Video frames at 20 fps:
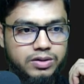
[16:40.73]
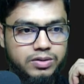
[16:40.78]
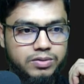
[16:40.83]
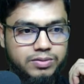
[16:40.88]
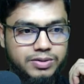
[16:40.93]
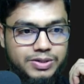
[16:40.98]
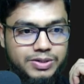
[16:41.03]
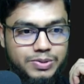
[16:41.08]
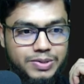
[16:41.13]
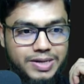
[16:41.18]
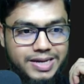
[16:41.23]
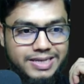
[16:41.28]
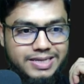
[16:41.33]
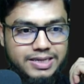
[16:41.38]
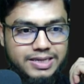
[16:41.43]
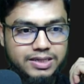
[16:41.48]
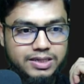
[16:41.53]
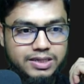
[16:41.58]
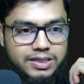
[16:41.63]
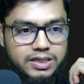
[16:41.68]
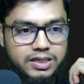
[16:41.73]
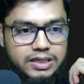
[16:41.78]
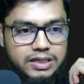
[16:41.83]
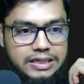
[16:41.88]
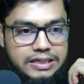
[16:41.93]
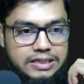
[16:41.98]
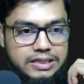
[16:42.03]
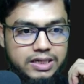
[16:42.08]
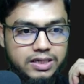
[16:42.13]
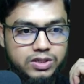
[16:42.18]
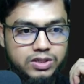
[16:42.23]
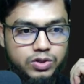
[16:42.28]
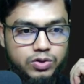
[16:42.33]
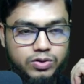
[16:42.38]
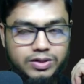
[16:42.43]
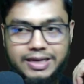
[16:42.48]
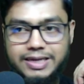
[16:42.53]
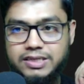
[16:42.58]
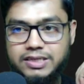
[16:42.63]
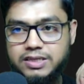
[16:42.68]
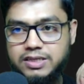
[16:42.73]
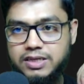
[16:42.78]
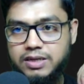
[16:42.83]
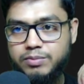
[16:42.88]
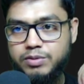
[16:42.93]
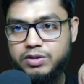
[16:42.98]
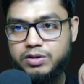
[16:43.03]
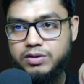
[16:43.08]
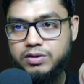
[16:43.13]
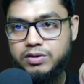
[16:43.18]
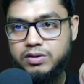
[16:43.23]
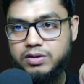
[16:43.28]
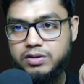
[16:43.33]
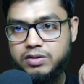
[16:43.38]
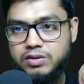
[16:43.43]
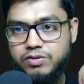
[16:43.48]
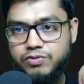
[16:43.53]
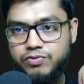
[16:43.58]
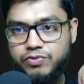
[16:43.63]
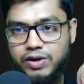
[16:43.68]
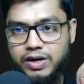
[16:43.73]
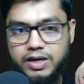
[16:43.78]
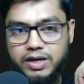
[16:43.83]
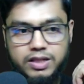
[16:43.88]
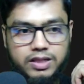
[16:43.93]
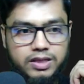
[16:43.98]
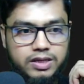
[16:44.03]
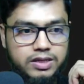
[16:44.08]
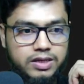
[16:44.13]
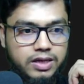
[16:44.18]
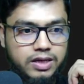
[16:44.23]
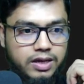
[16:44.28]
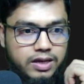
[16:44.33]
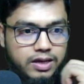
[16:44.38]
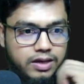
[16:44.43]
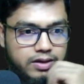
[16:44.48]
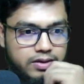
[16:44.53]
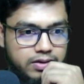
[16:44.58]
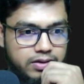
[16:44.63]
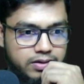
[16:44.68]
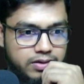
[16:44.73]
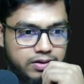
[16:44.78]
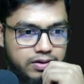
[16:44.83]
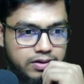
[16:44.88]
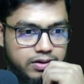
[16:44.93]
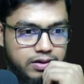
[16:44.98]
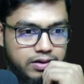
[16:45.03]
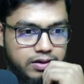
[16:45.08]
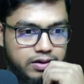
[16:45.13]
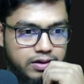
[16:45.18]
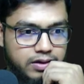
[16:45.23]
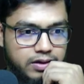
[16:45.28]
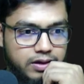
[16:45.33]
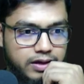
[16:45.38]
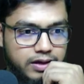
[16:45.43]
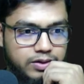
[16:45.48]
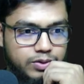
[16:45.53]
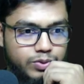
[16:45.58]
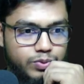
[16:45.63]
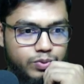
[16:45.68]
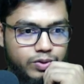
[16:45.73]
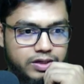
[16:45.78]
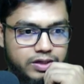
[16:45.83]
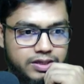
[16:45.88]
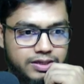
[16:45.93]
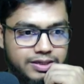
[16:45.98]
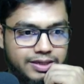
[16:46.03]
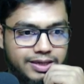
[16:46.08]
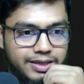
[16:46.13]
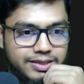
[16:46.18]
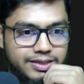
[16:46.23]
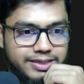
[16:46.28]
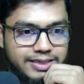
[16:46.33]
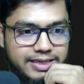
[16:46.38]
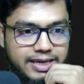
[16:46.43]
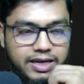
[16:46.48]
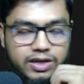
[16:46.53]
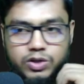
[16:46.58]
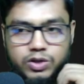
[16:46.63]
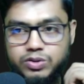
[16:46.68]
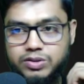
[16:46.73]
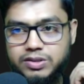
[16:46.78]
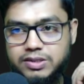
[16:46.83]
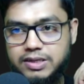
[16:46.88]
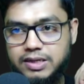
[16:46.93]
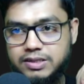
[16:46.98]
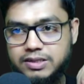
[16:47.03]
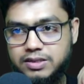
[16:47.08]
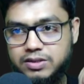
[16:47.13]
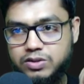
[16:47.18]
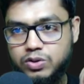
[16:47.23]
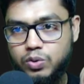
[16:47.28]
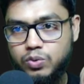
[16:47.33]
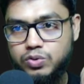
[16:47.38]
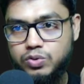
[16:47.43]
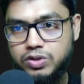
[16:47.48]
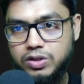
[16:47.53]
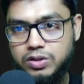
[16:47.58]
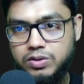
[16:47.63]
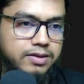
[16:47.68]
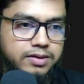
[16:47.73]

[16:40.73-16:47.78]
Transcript: created index.html file in here and created a style.css also.